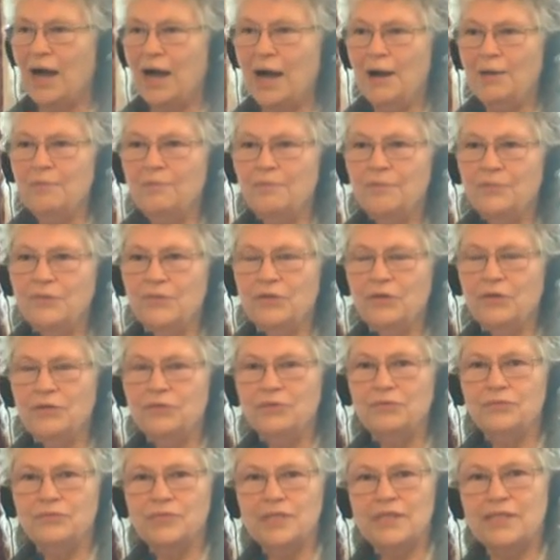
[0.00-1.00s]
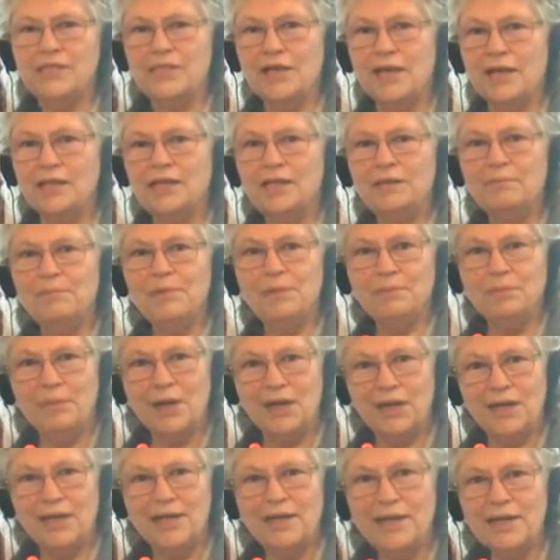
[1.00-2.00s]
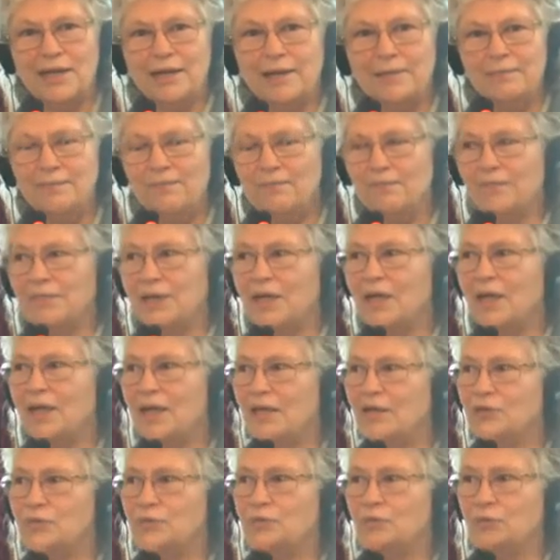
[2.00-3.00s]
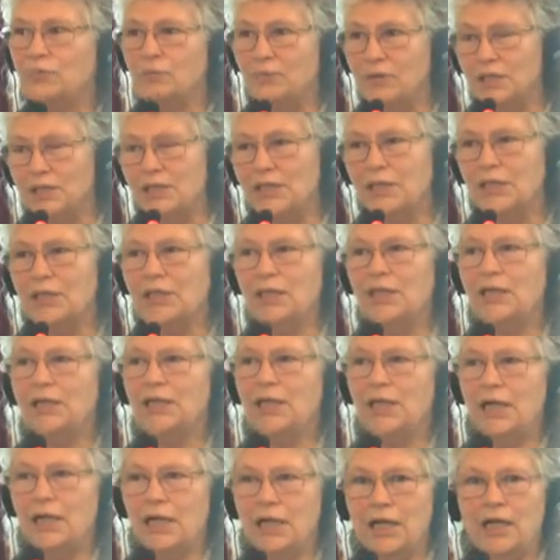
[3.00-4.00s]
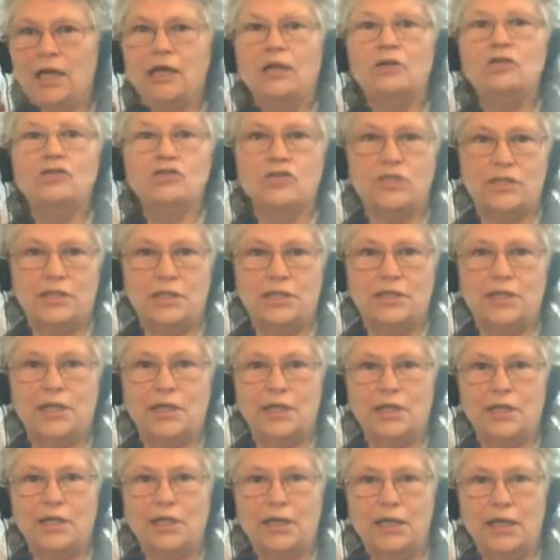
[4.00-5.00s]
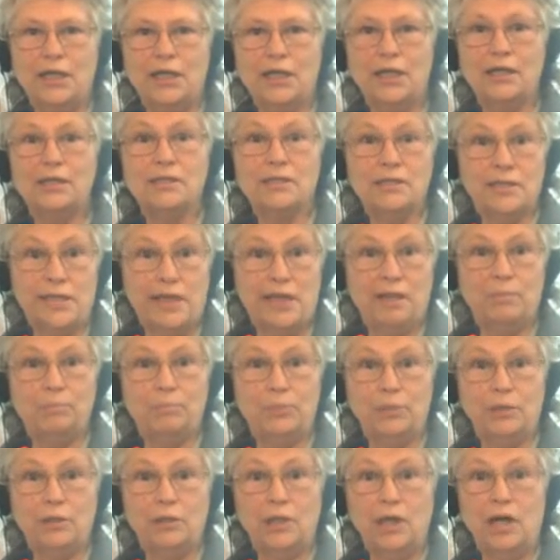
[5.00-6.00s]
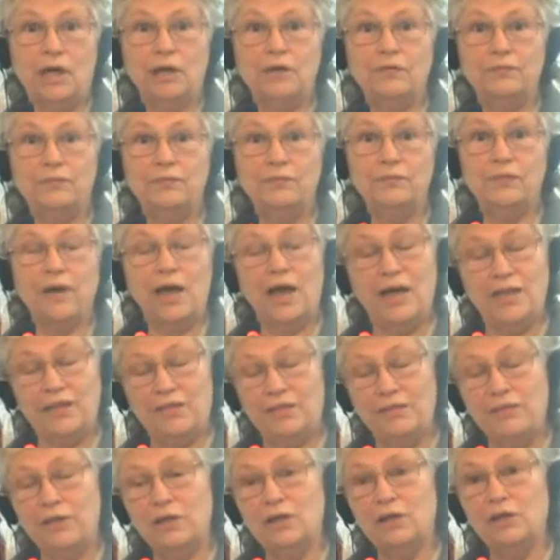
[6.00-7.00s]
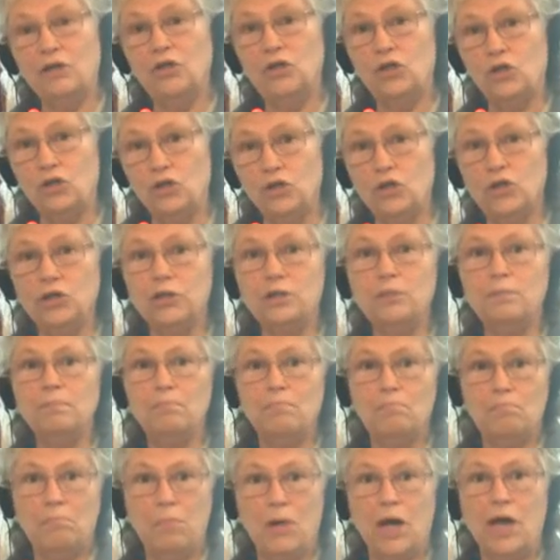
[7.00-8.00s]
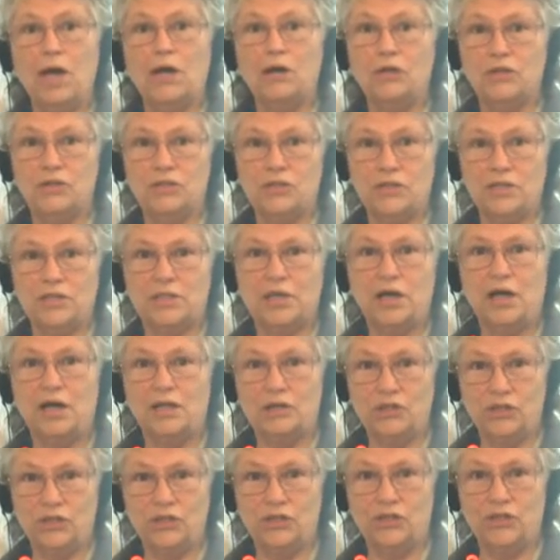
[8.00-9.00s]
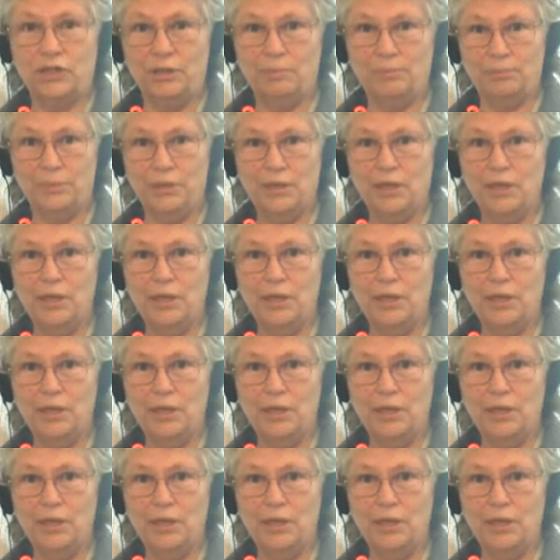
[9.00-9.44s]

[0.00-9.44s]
The Risale Mimariye is really an interesting example of, I think, good modern scholarship,